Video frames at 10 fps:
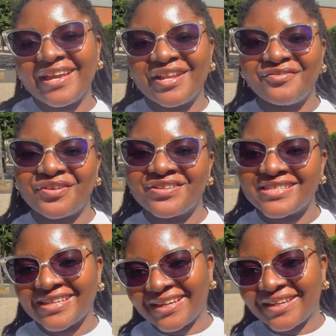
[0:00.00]
and if you're
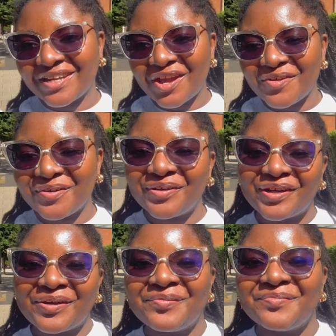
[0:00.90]
returning
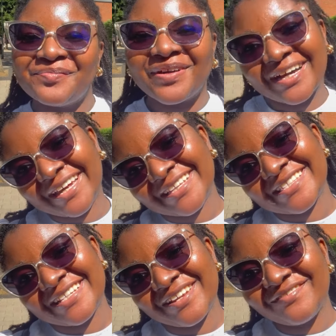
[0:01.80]
welcome back
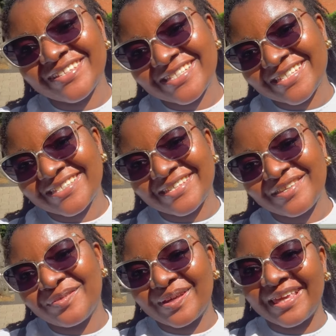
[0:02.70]
it's lovely to see
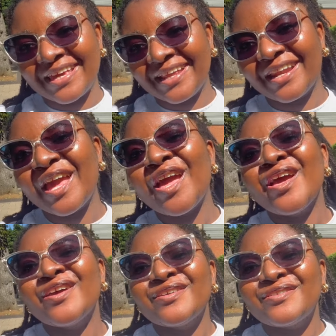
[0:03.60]
you again
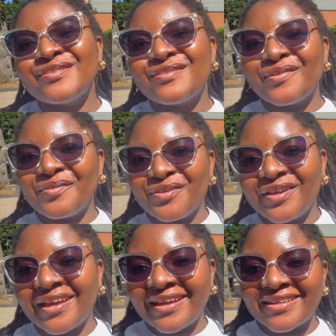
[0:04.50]
so you
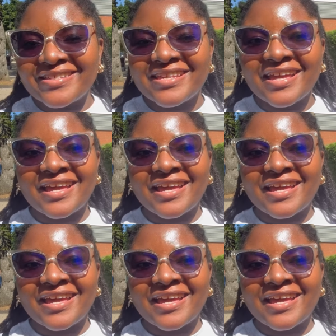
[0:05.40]
guys